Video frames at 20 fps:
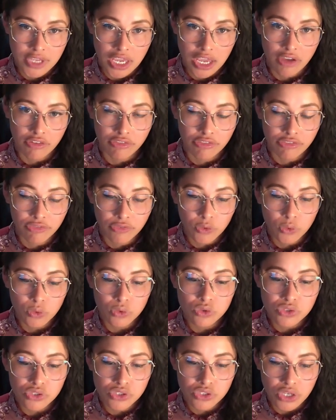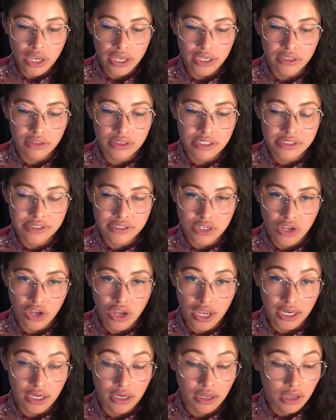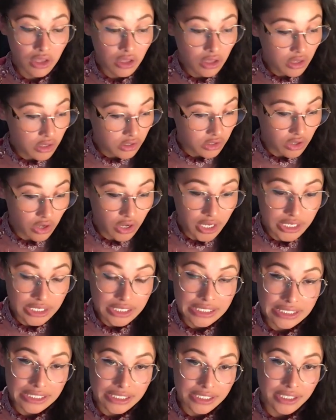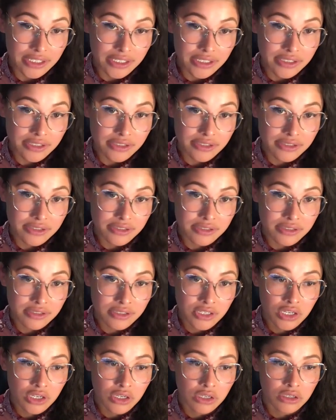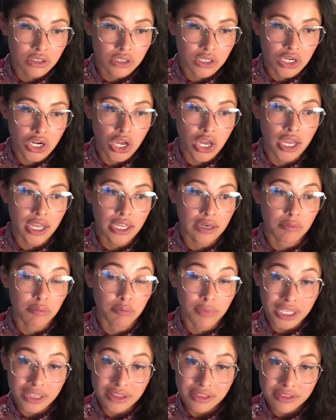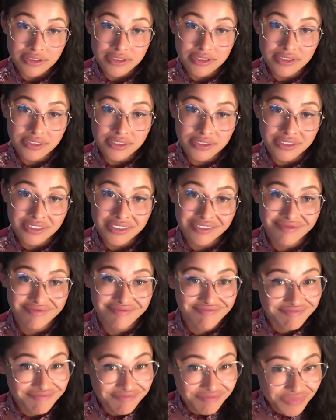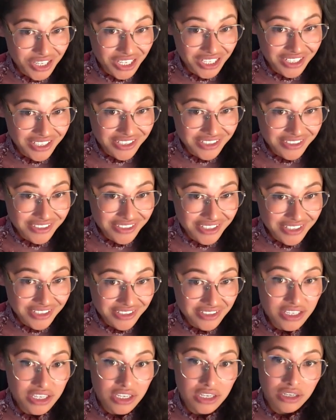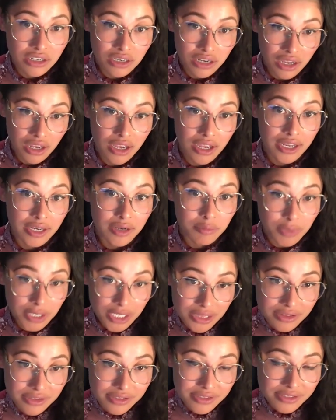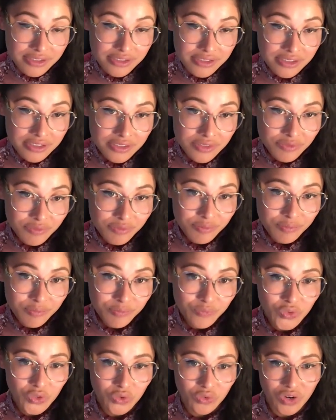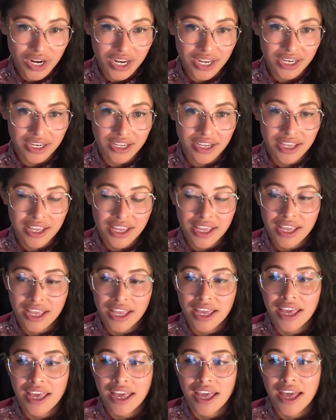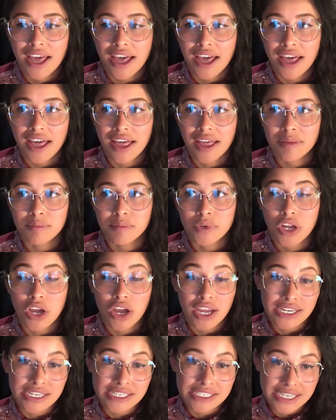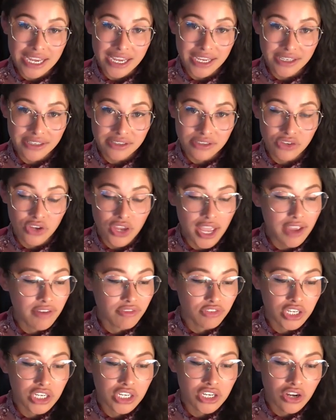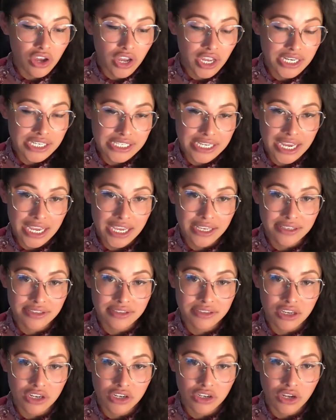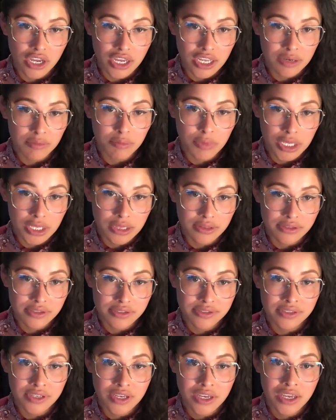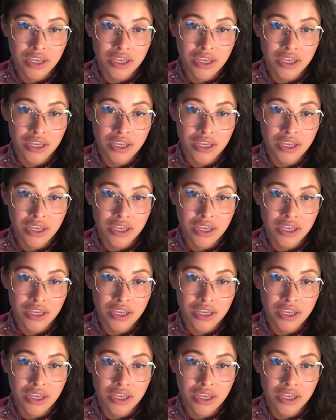A full cycle is 9. 9 years, 9 months, pregnancies, 9 months, right? 9 days. So every 9 days, 9 months,